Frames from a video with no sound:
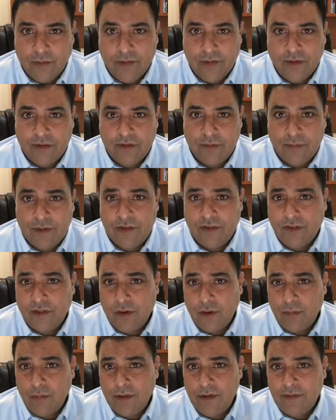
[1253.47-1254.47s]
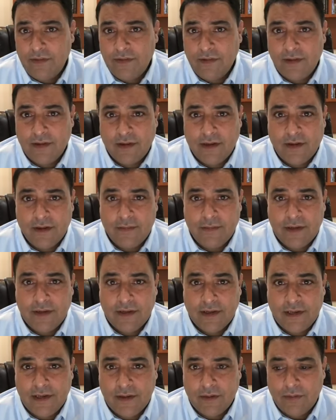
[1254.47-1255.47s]
with a speech therapist and
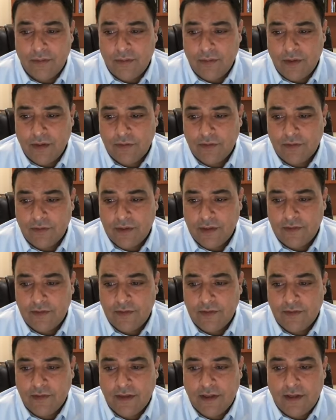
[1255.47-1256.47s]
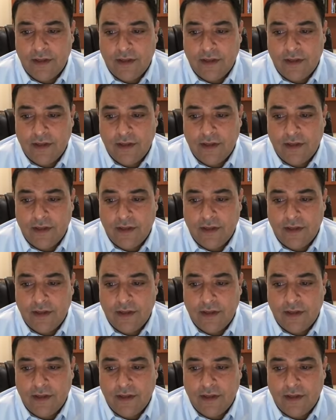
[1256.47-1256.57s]
kind of go through the exercises.